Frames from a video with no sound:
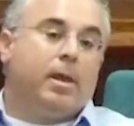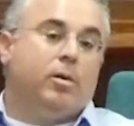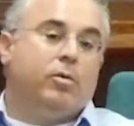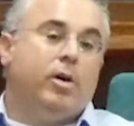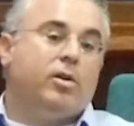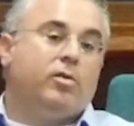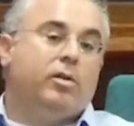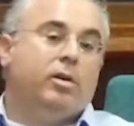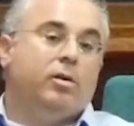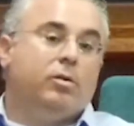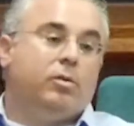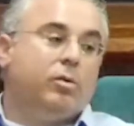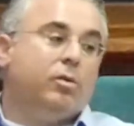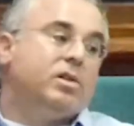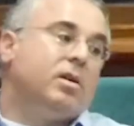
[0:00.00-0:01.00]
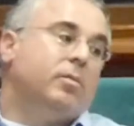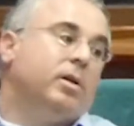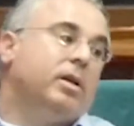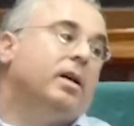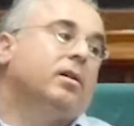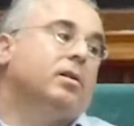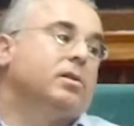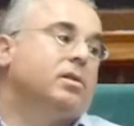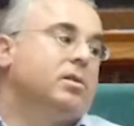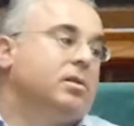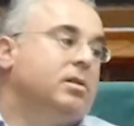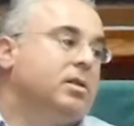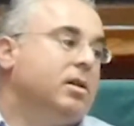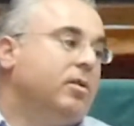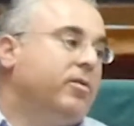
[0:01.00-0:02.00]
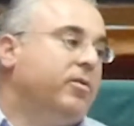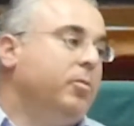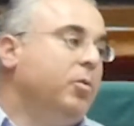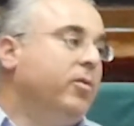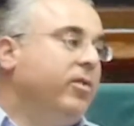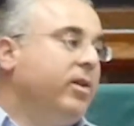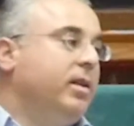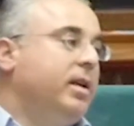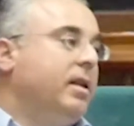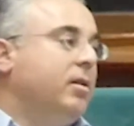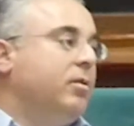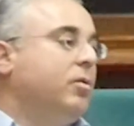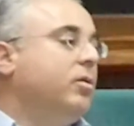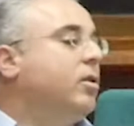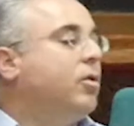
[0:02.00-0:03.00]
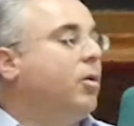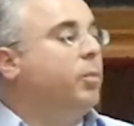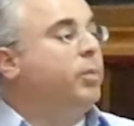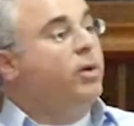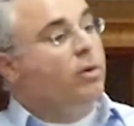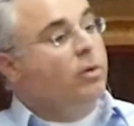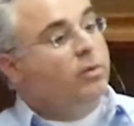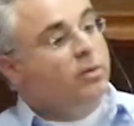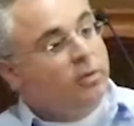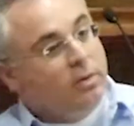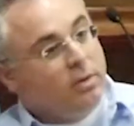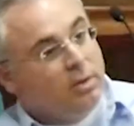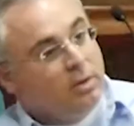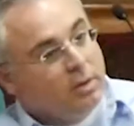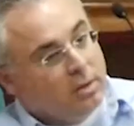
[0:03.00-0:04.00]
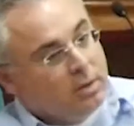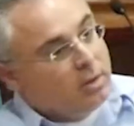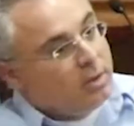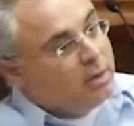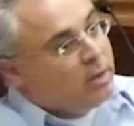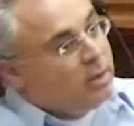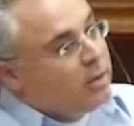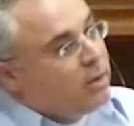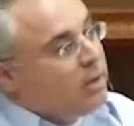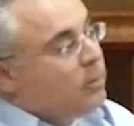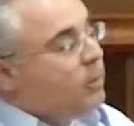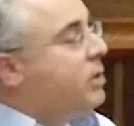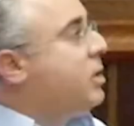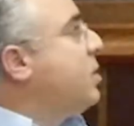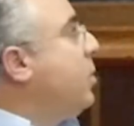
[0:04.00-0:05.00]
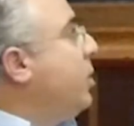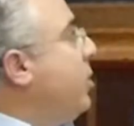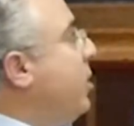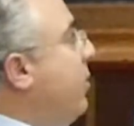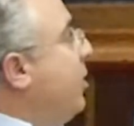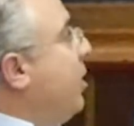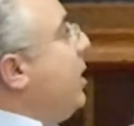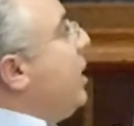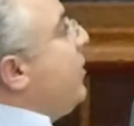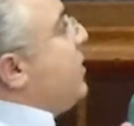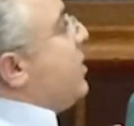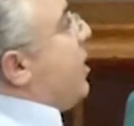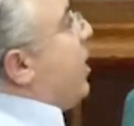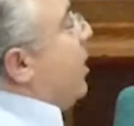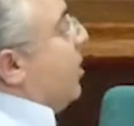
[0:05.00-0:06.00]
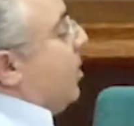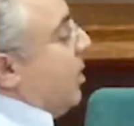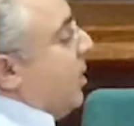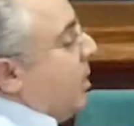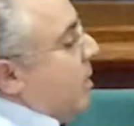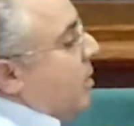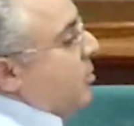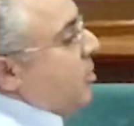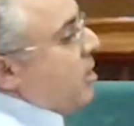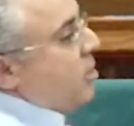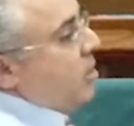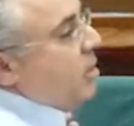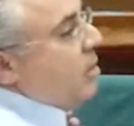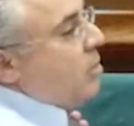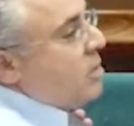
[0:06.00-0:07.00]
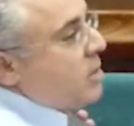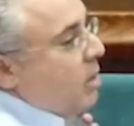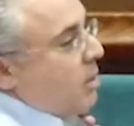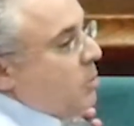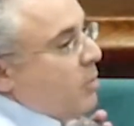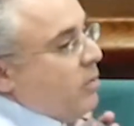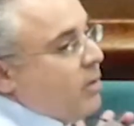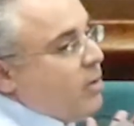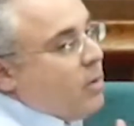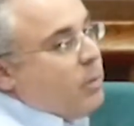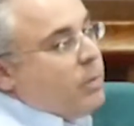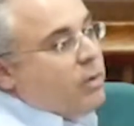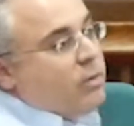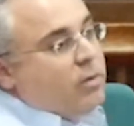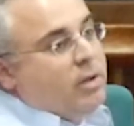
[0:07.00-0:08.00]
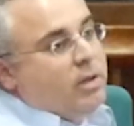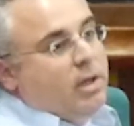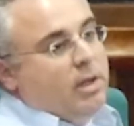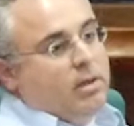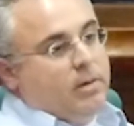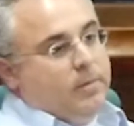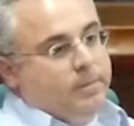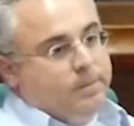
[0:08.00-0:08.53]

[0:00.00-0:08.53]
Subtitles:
You actually need to do something else. Instead of moving data to the compute, which is what you have on the left side, you actually need to start moving compute to the data.